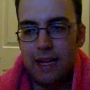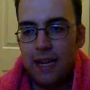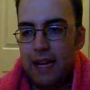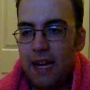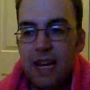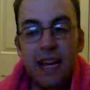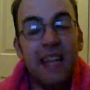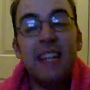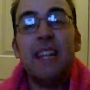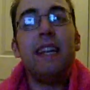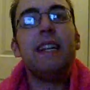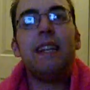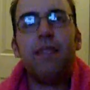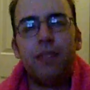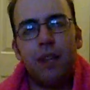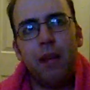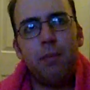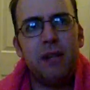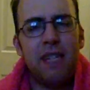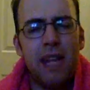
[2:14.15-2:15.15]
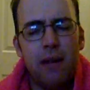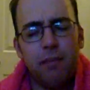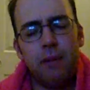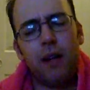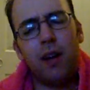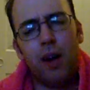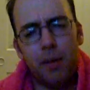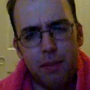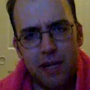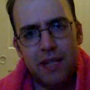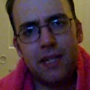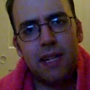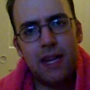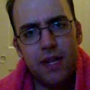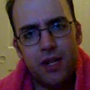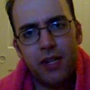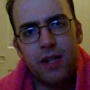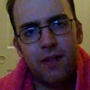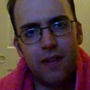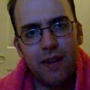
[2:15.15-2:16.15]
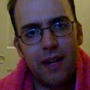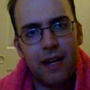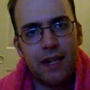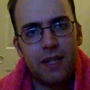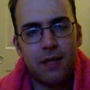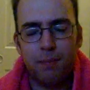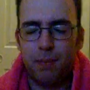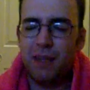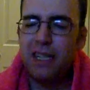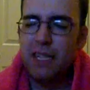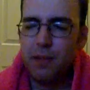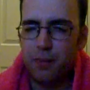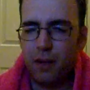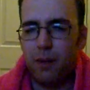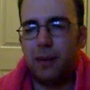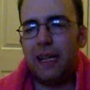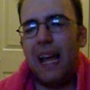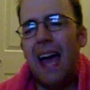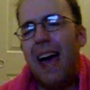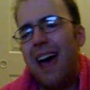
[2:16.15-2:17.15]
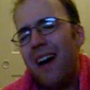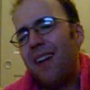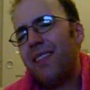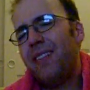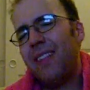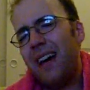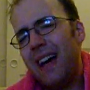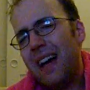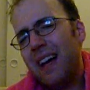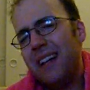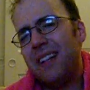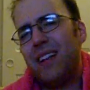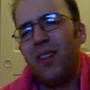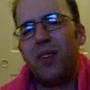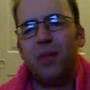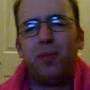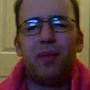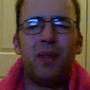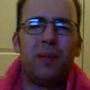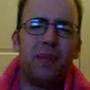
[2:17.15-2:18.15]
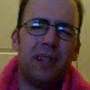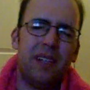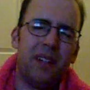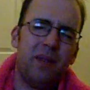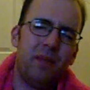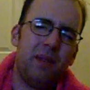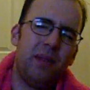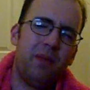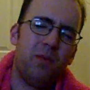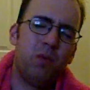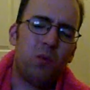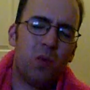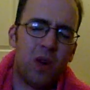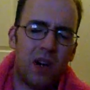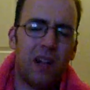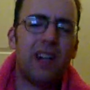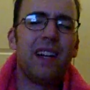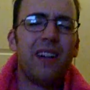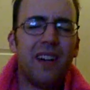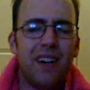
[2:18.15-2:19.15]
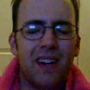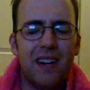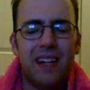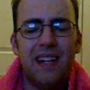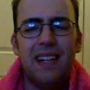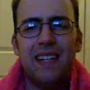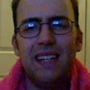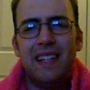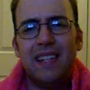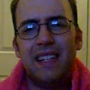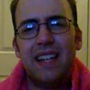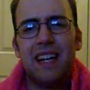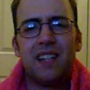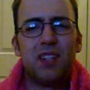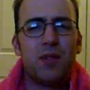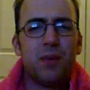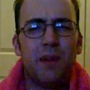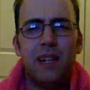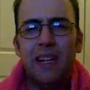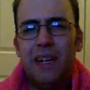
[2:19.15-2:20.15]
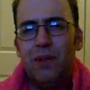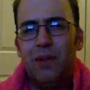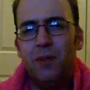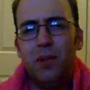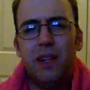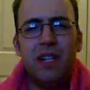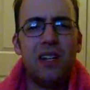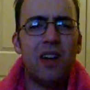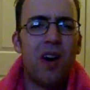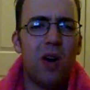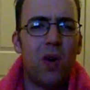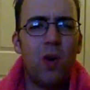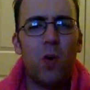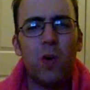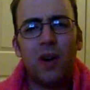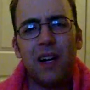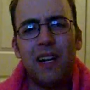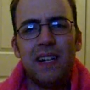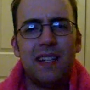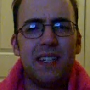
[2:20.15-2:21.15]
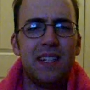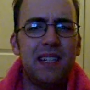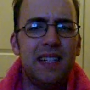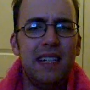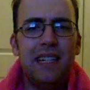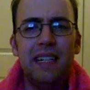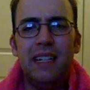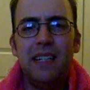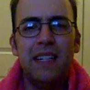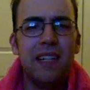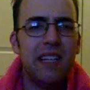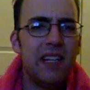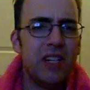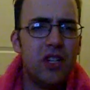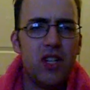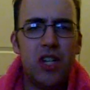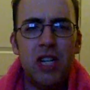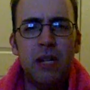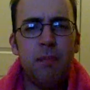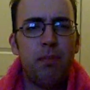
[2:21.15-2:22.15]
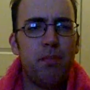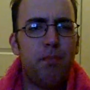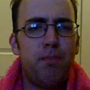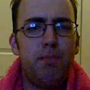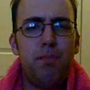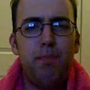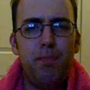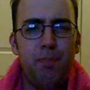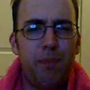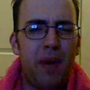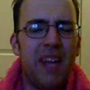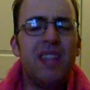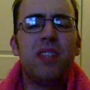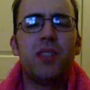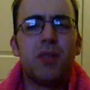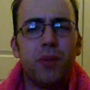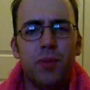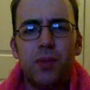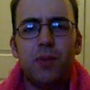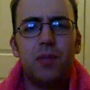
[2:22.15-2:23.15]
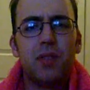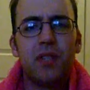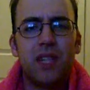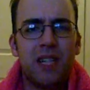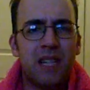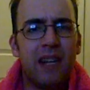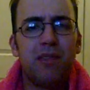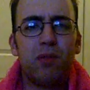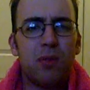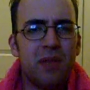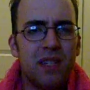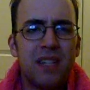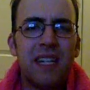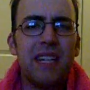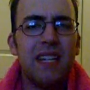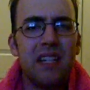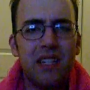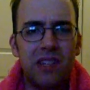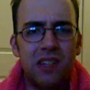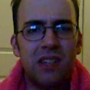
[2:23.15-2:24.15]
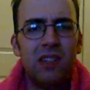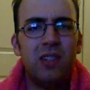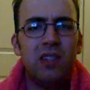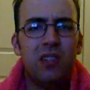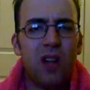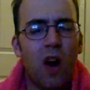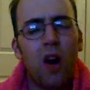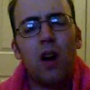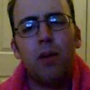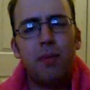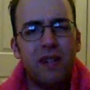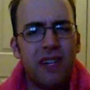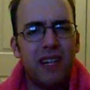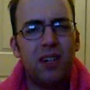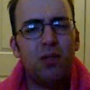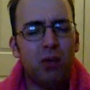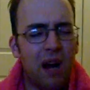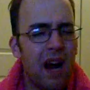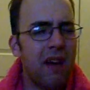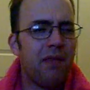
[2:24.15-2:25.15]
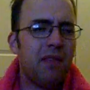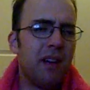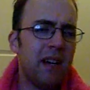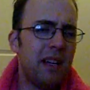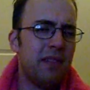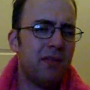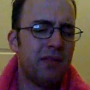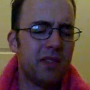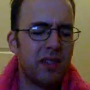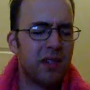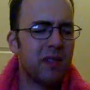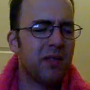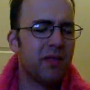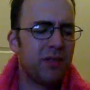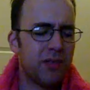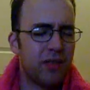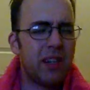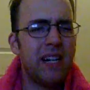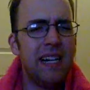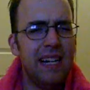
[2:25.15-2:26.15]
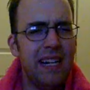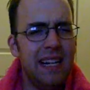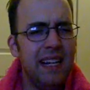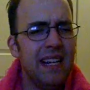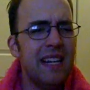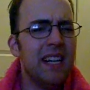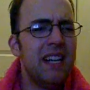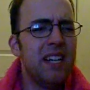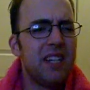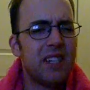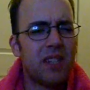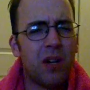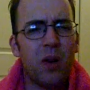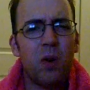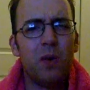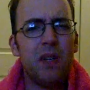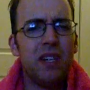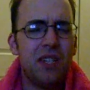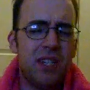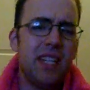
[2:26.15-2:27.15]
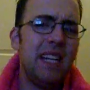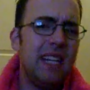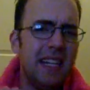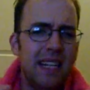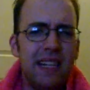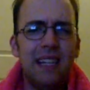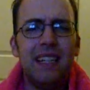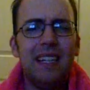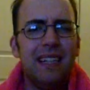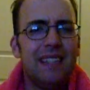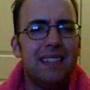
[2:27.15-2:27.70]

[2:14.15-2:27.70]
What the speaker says: he didn't even let me take my carbonization device. Police probably have that. Now they're probably going to be working on it, and next thing we know, we're going to see cheap pencils because everyone's getting carbon and graphite for free. So, you see,